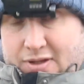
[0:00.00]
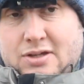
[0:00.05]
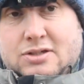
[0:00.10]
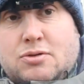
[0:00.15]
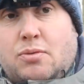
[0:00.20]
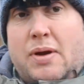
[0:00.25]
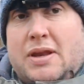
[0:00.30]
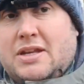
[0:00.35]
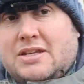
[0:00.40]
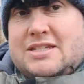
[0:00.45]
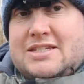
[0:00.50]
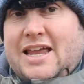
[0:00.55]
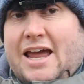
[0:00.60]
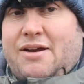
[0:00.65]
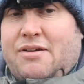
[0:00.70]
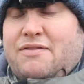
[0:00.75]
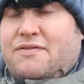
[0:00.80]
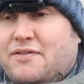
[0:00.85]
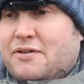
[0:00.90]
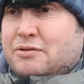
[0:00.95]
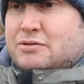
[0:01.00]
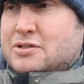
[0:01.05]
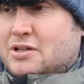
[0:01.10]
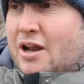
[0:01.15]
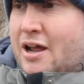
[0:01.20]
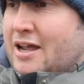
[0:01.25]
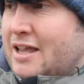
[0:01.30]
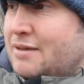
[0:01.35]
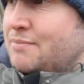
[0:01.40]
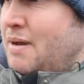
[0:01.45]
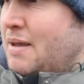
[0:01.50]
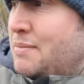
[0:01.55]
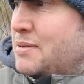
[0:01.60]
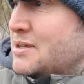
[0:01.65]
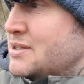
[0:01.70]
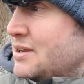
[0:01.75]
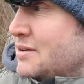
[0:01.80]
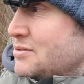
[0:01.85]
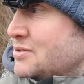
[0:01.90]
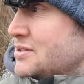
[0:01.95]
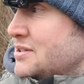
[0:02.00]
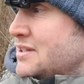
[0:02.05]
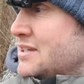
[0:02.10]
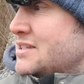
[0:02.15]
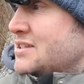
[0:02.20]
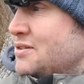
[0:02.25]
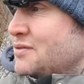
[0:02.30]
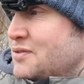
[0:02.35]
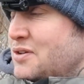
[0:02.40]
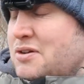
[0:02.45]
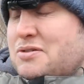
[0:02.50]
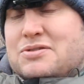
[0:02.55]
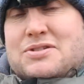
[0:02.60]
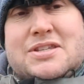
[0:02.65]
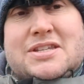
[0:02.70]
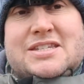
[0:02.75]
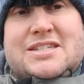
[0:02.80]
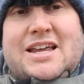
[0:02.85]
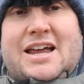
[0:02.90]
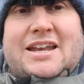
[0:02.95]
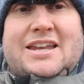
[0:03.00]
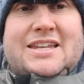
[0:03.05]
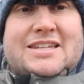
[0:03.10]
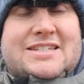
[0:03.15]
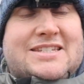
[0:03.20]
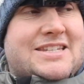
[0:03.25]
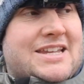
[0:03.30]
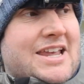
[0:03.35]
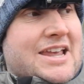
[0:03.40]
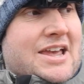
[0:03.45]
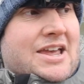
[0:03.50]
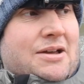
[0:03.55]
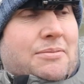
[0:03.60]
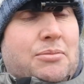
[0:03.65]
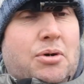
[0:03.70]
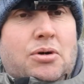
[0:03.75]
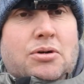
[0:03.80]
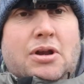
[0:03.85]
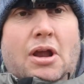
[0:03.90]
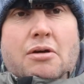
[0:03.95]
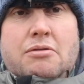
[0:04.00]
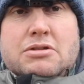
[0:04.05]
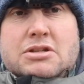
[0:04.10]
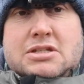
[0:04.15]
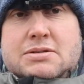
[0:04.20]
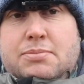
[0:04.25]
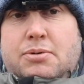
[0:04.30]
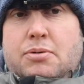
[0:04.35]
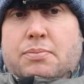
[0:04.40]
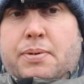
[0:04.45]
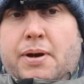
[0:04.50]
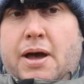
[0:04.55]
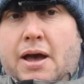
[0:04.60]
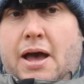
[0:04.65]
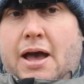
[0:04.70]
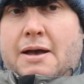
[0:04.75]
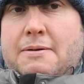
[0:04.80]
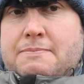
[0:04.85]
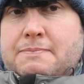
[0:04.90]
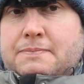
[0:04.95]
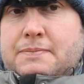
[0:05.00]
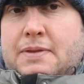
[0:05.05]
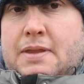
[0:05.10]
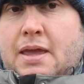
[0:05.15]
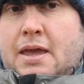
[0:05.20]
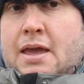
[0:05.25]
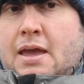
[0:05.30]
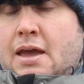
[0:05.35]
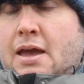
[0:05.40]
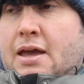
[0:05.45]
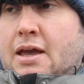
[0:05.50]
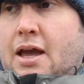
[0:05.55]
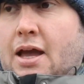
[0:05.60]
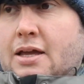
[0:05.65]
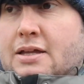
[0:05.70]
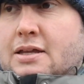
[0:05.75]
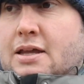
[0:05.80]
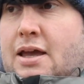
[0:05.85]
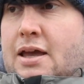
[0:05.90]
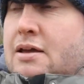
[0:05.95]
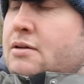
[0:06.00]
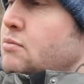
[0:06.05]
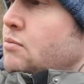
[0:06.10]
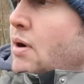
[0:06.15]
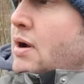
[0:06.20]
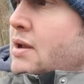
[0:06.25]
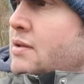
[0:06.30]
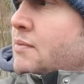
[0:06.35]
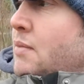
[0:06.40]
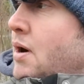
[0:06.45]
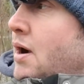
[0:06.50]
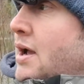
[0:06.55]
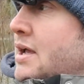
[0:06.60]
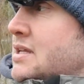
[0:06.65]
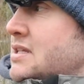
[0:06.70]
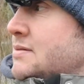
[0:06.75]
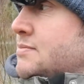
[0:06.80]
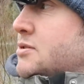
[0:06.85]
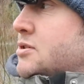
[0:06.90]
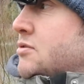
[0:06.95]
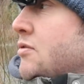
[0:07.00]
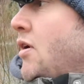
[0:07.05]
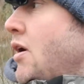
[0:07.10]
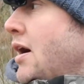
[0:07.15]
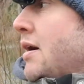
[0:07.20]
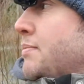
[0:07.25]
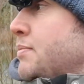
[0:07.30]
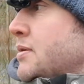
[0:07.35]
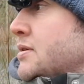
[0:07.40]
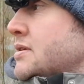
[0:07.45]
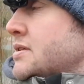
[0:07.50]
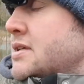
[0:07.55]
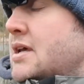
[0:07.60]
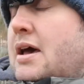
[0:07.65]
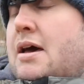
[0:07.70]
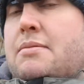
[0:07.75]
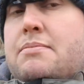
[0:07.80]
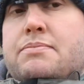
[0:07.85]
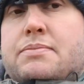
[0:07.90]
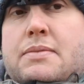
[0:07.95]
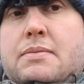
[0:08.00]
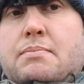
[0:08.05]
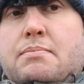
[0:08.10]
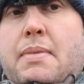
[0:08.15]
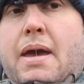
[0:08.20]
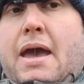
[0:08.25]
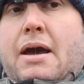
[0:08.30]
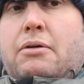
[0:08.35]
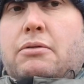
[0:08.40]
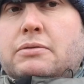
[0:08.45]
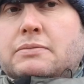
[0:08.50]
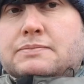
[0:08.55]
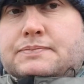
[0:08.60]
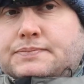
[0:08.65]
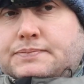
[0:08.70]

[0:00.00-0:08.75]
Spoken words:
winter's day. It feels like it. Maybe because I was sort of used to the sun, it's more noticeable. But one of my subscribers, Mel,